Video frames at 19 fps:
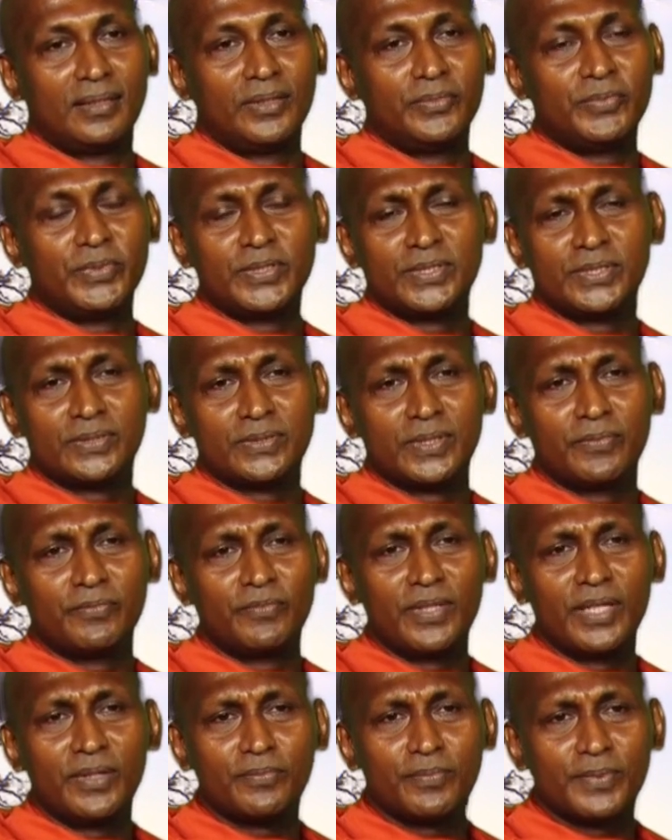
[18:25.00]
If he is a
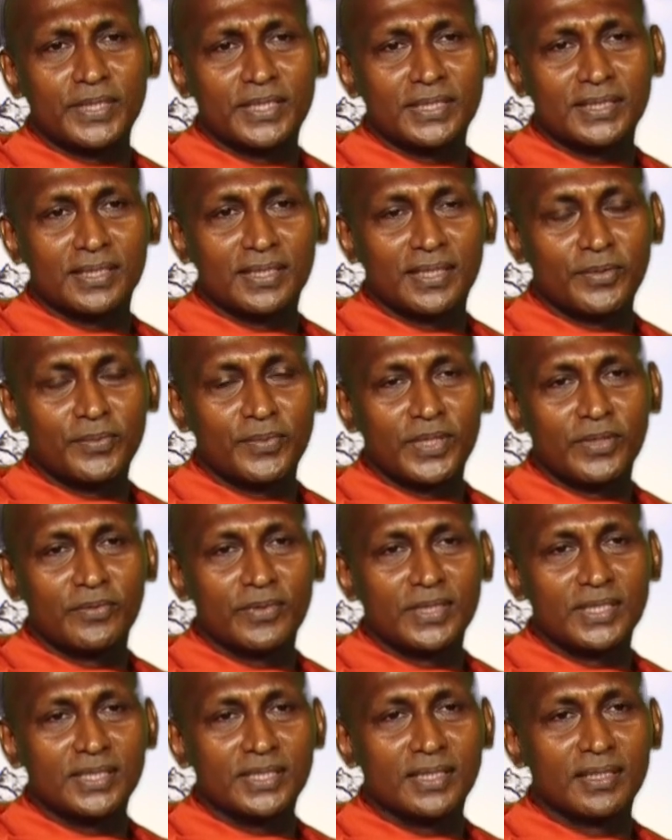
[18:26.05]
weak person, if he
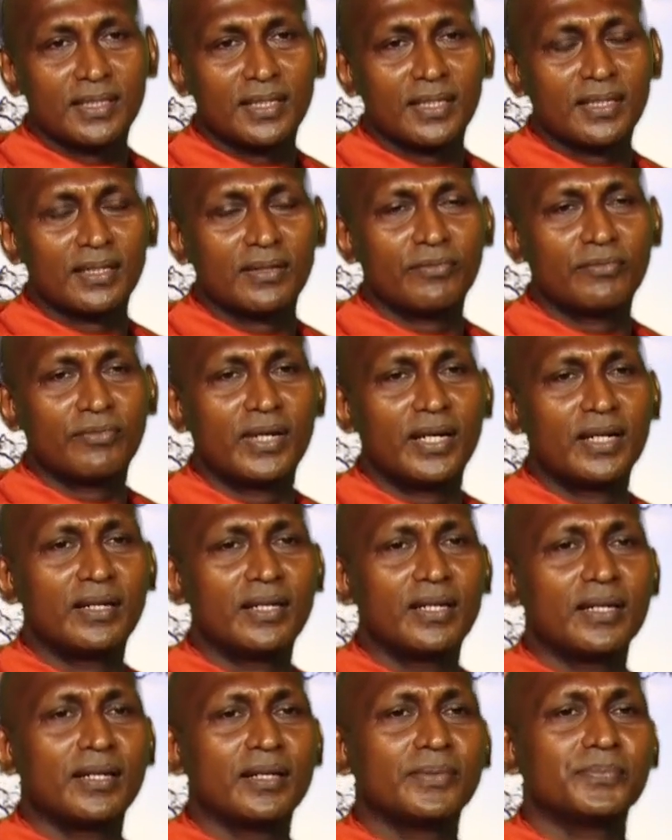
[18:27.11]
was
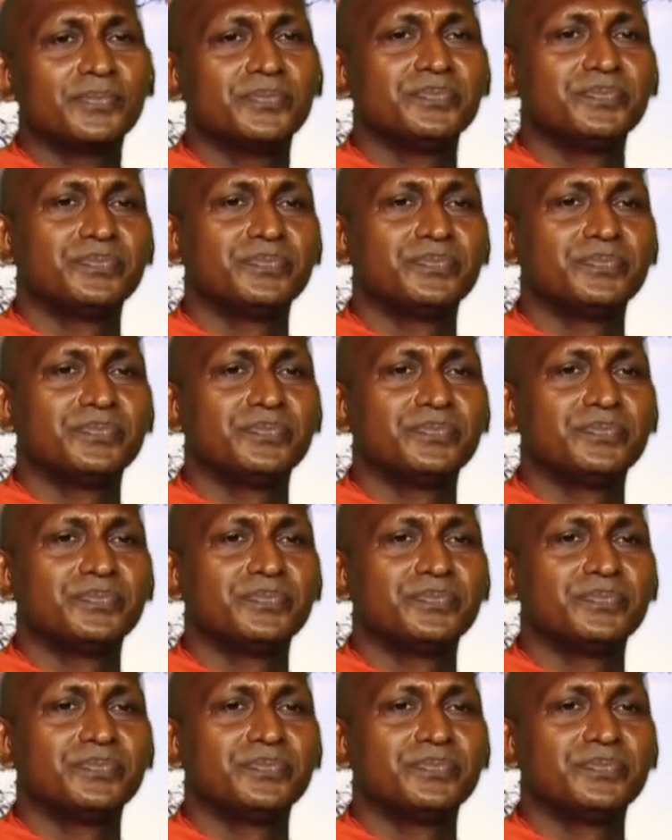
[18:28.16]
very